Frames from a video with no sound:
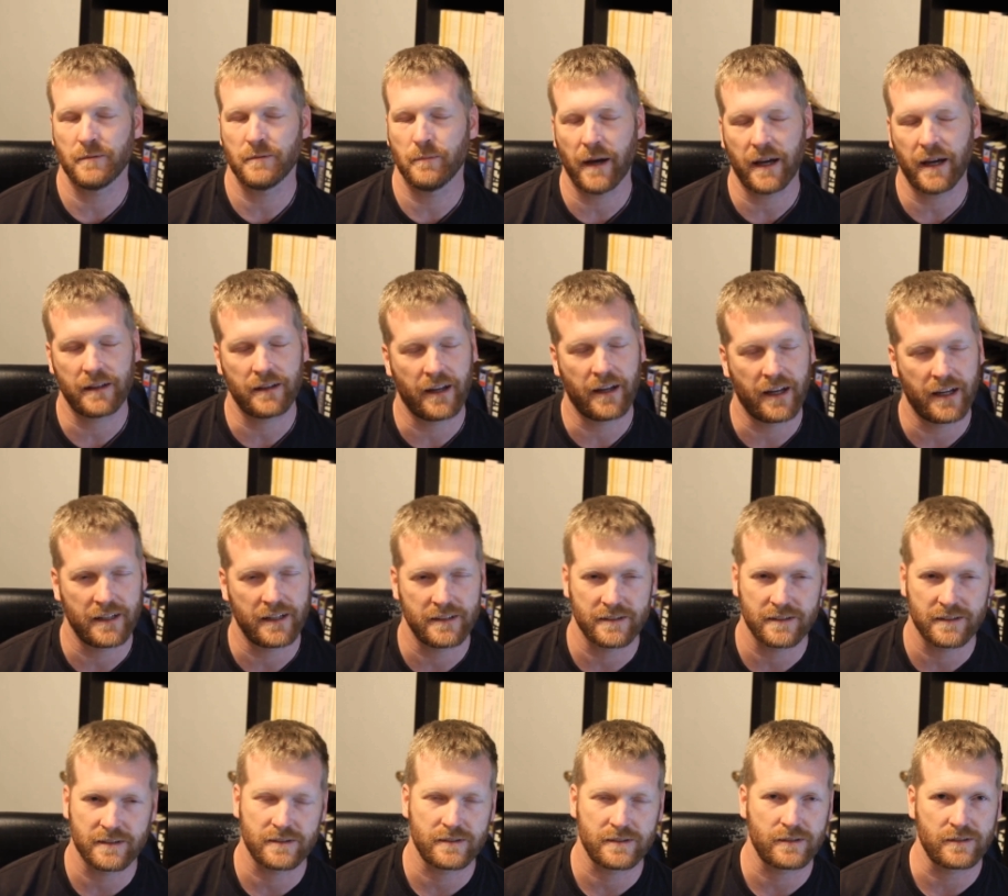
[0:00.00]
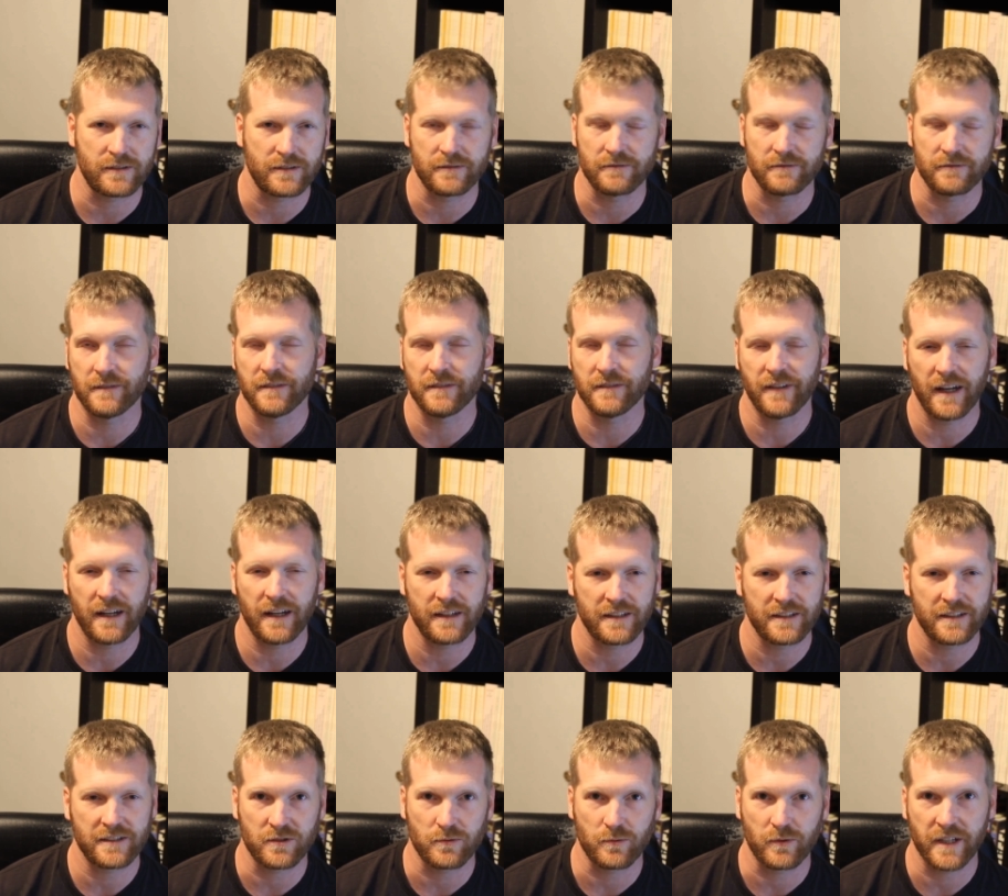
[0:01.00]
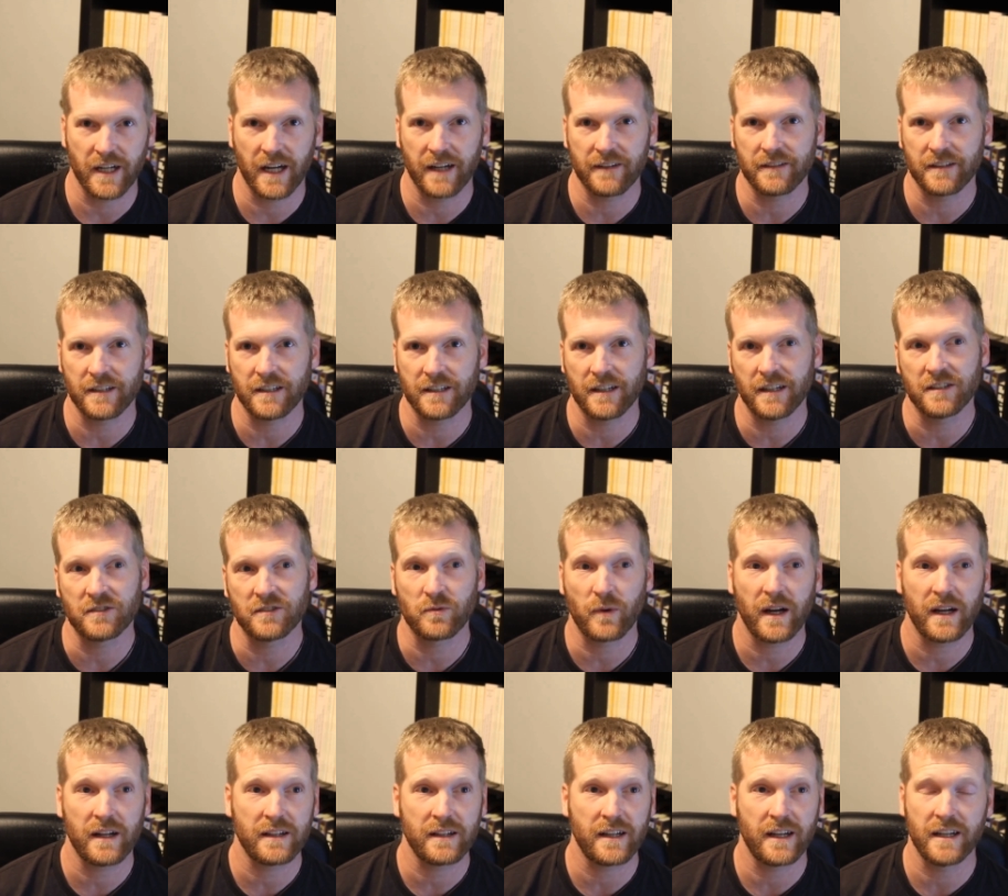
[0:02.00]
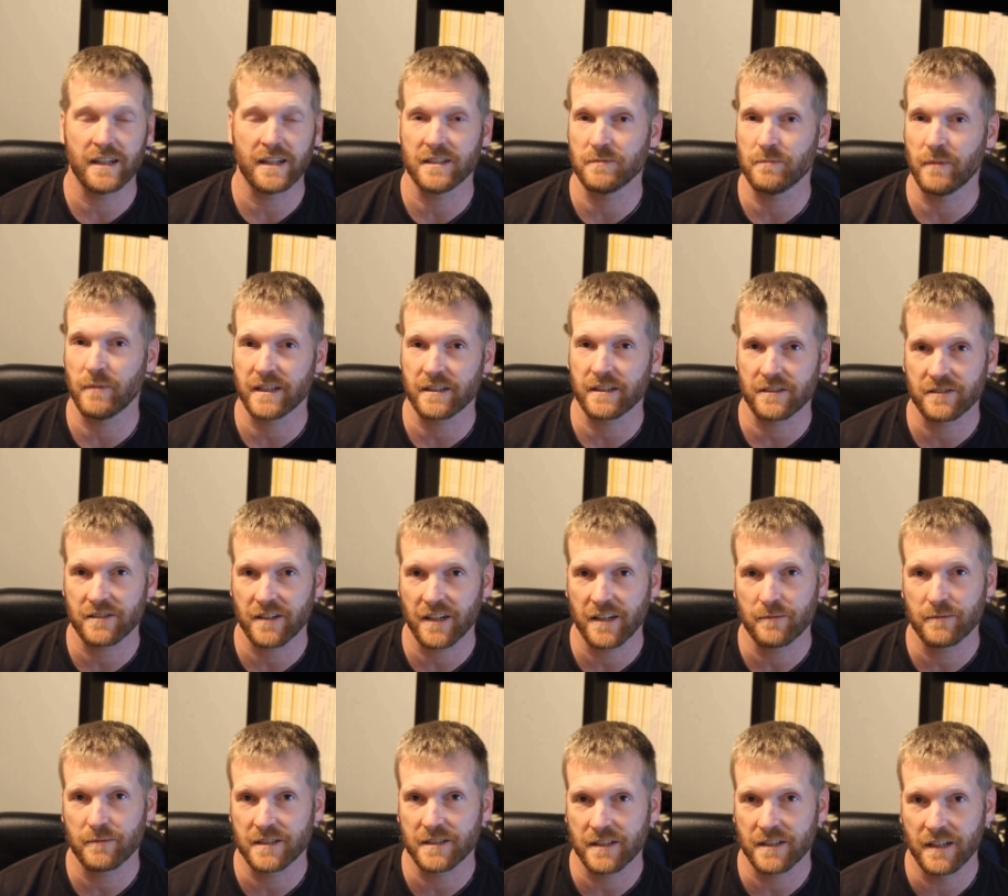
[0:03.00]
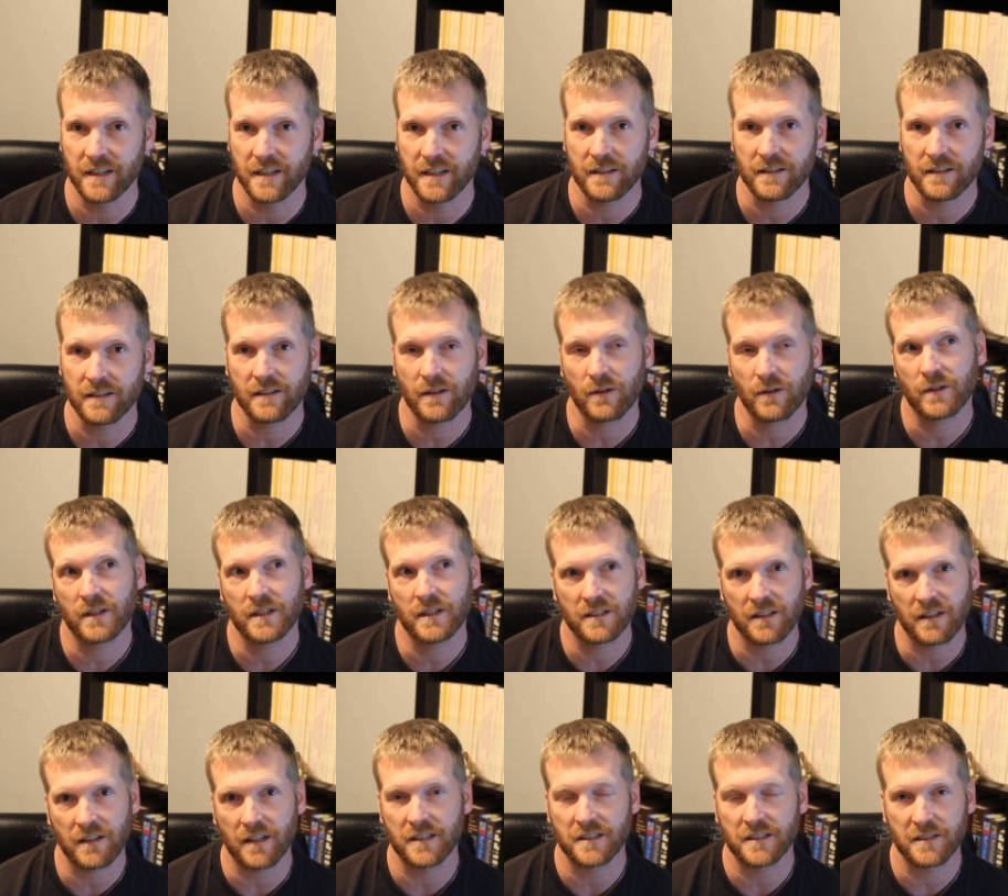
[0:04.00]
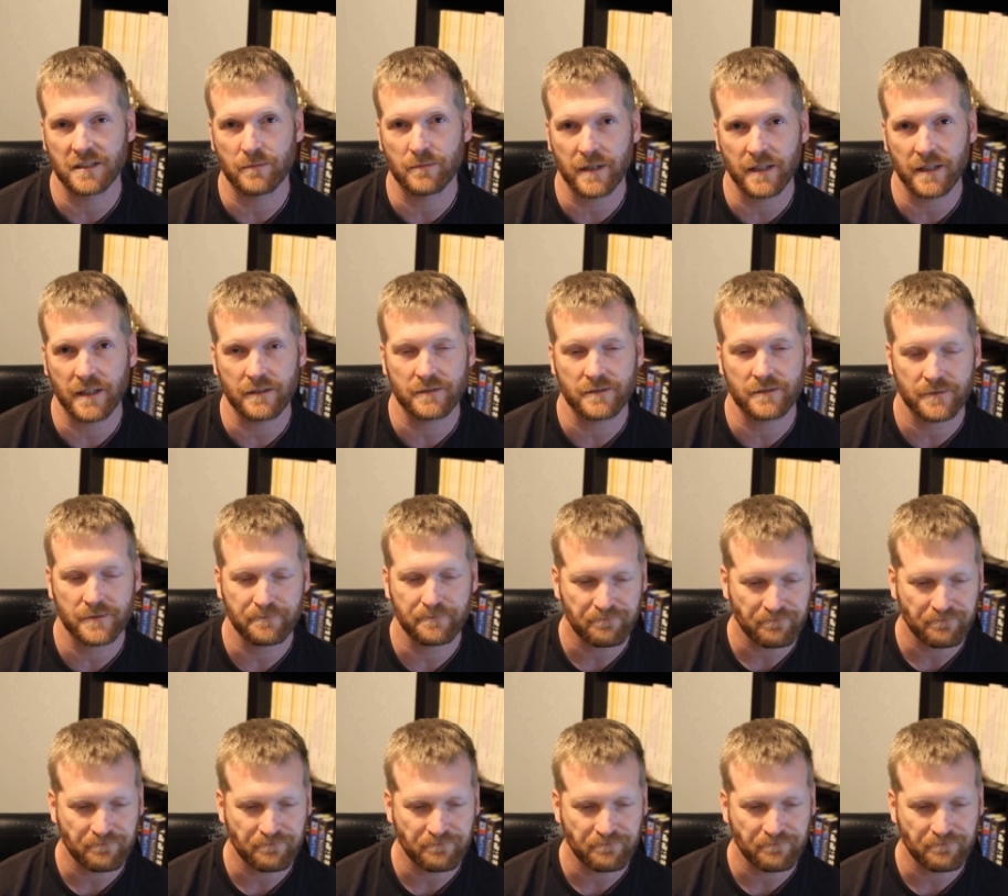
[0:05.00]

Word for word: Badlands or river valleys or whatever, as well as microsite material or larger bones.